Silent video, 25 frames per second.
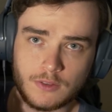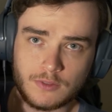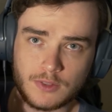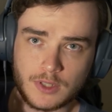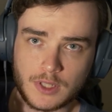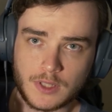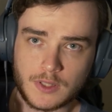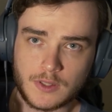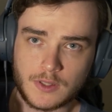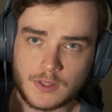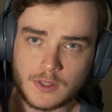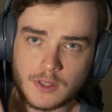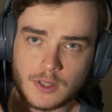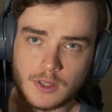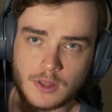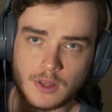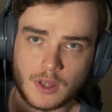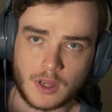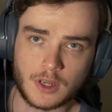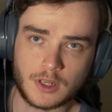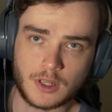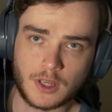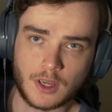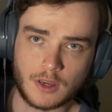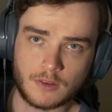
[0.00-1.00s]
You can see
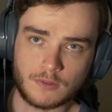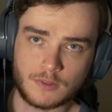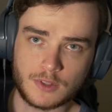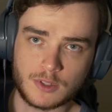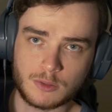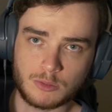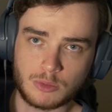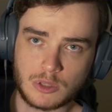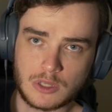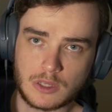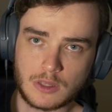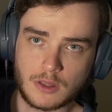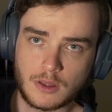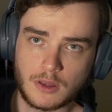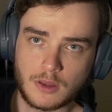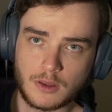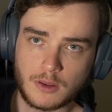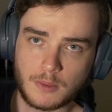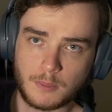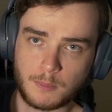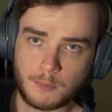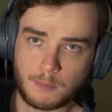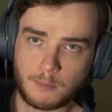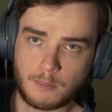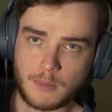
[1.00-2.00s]
that you have this big
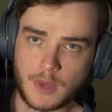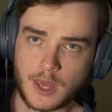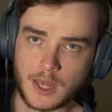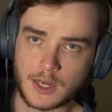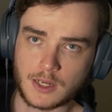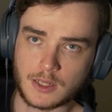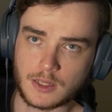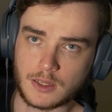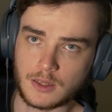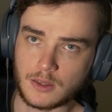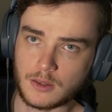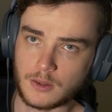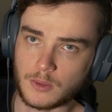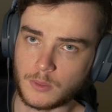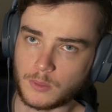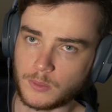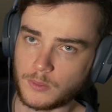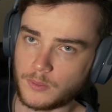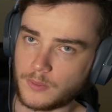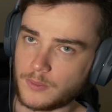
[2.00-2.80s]
mat here.